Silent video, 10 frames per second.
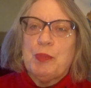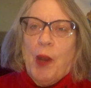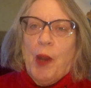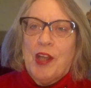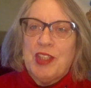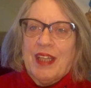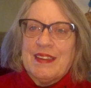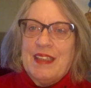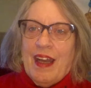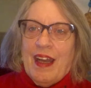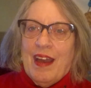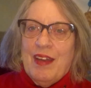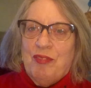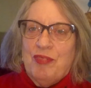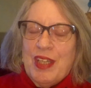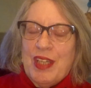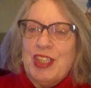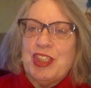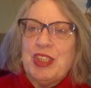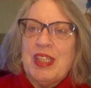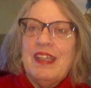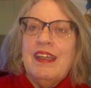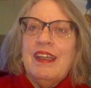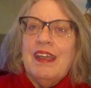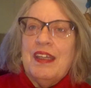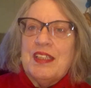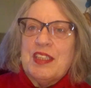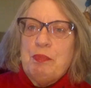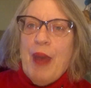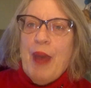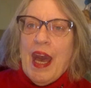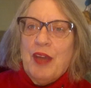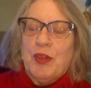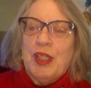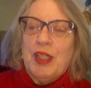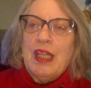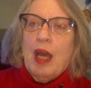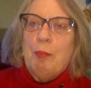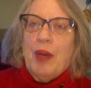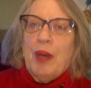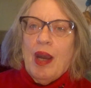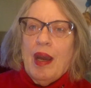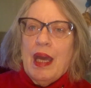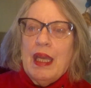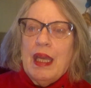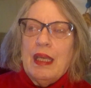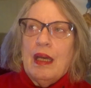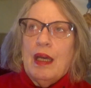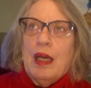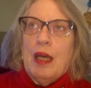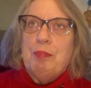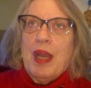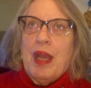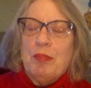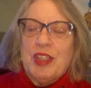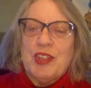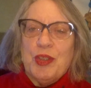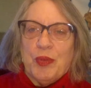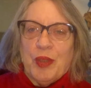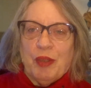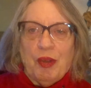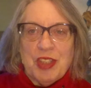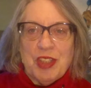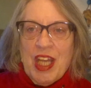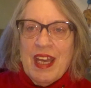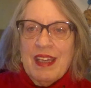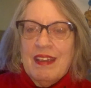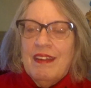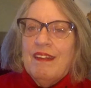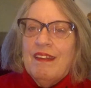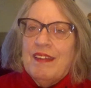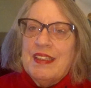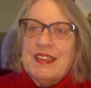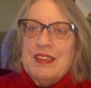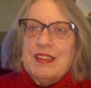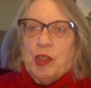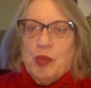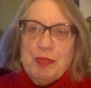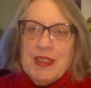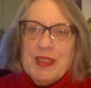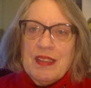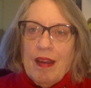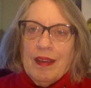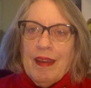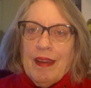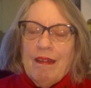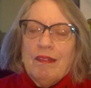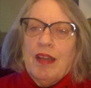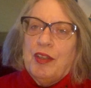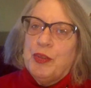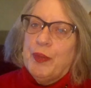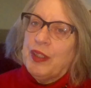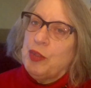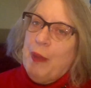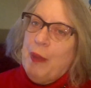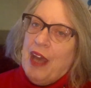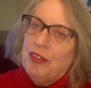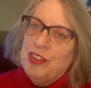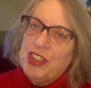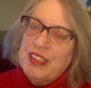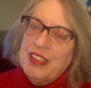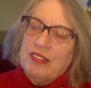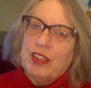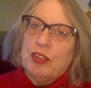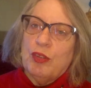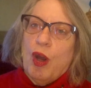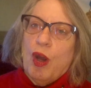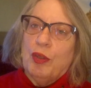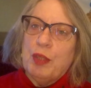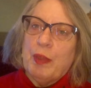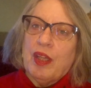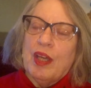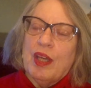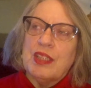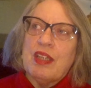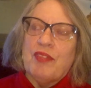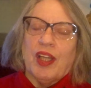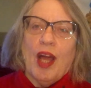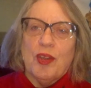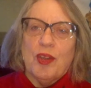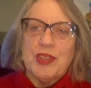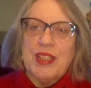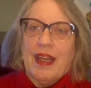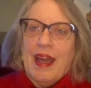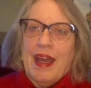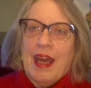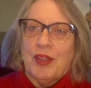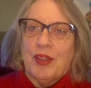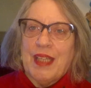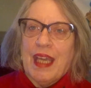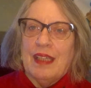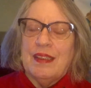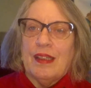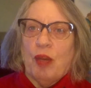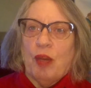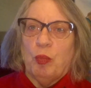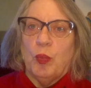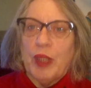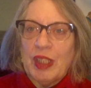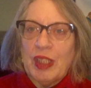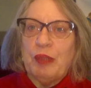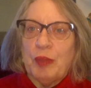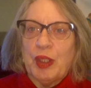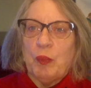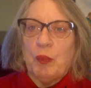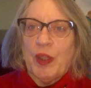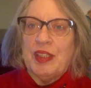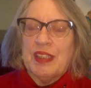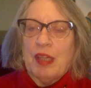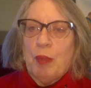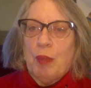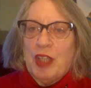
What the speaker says: projects that I have finished. It is a pattern by Pamela's Adoring Crochet. This is a Christmas nightgown. I tweaked her pattern just a little only because of the colors that I had on hand, and I really wanted to get my